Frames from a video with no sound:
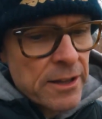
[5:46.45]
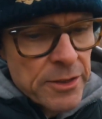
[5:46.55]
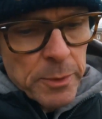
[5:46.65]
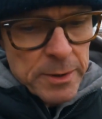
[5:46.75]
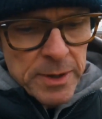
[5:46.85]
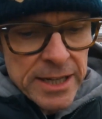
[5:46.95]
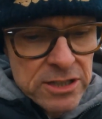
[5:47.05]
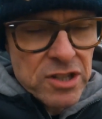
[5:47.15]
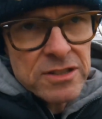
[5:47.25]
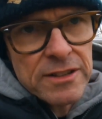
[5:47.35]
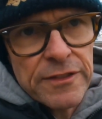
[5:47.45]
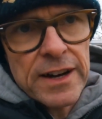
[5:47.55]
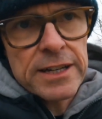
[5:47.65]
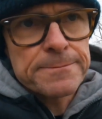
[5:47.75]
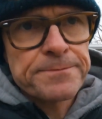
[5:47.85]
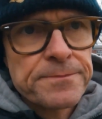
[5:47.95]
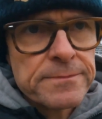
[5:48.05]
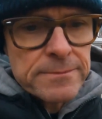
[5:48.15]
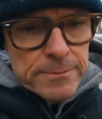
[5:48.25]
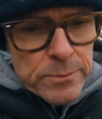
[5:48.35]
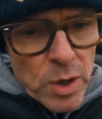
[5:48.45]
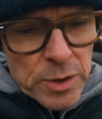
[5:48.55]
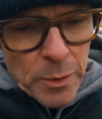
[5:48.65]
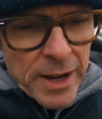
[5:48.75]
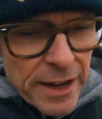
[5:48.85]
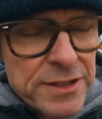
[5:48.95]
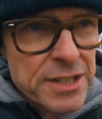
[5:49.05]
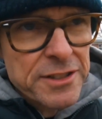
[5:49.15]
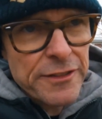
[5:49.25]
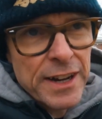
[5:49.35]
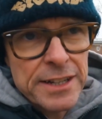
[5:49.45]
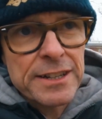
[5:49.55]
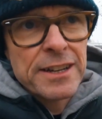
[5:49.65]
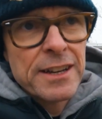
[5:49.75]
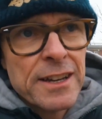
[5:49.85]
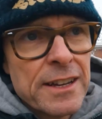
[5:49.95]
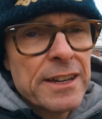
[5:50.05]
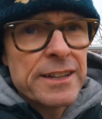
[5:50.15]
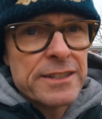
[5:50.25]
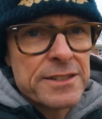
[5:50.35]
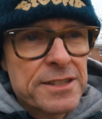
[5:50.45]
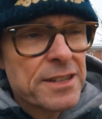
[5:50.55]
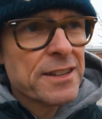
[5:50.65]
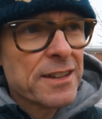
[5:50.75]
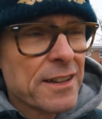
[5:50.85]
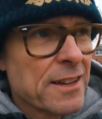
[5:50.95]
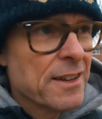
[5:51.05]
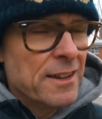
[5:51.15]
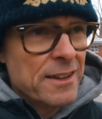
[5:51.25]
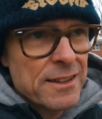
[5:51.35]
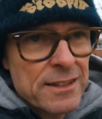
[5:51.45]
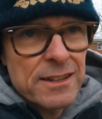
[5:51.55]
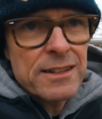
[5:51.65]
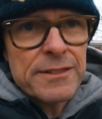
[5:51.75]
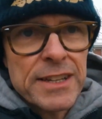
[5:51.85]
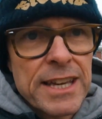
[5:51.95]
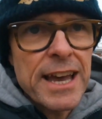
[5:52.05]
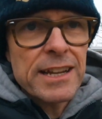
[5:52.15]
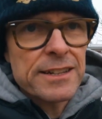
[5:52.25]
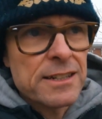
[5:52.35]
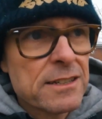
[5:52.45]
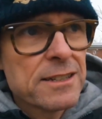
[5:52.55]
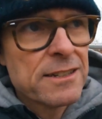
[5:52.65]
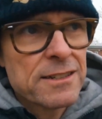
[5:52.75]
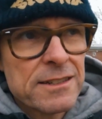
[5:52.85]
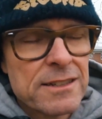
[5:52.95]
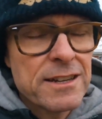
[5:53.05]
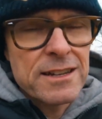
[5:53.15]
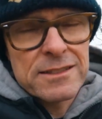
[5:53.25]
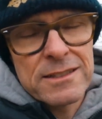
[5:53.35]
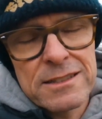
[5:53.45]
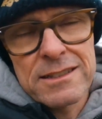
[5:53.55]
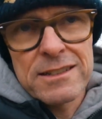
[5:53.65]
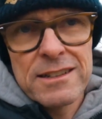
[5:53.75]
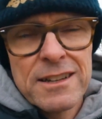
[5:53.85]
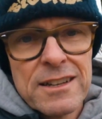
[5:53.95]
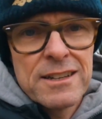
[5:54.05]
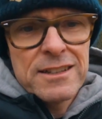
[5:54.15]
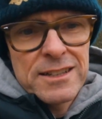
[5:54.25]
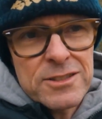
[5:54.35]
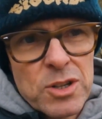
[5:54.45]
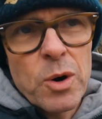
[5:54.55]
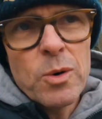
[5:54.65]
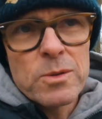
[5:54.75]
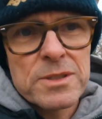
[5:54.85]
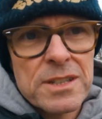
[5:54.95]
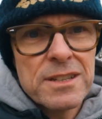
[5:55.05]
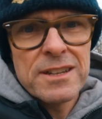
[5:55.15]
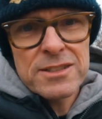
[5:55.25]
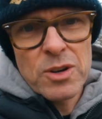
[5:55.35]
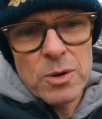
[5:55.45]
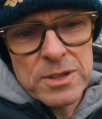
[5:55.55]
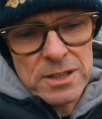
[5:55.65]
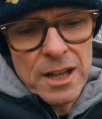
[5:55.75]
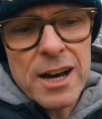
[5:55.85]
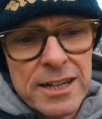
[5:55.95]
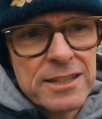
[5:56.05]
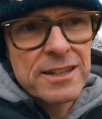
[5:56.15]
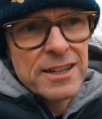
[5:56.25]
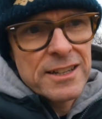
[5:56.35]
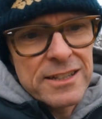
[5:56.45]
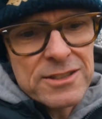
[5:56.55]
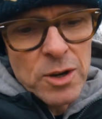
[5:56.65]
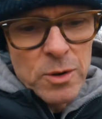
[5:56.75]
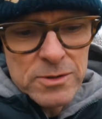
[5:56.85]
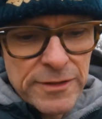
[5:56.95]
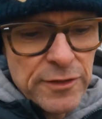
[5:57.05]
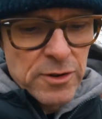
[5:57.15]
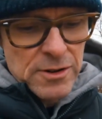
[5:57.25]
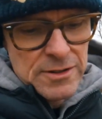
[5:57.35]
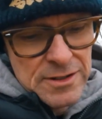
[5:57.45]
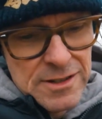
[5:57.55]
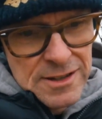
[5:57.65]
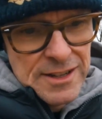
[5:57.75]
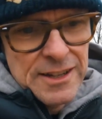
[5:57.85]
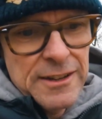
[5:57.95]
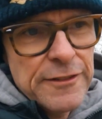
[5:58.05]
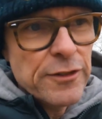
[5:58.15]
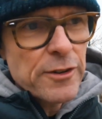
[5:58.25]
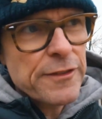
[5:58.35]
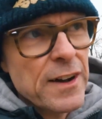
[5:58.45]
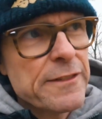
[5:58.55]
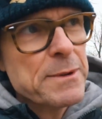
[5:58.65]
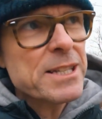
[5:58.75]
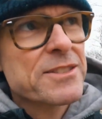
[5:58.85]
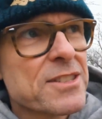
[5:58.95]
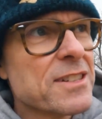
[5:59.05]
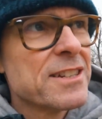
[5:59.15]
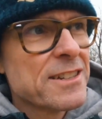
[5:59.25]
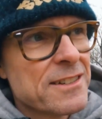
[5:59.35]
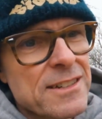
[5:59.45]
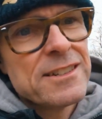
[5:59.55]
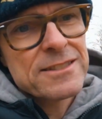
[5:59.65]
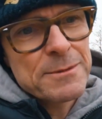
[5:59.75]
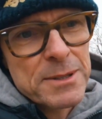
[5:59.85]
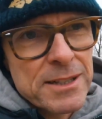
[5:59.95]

The way we kind of justify it, the way I've justified it, is that I live in Canada, and it's cold. It's cold a lot. It's cold for 4 or 5 months, something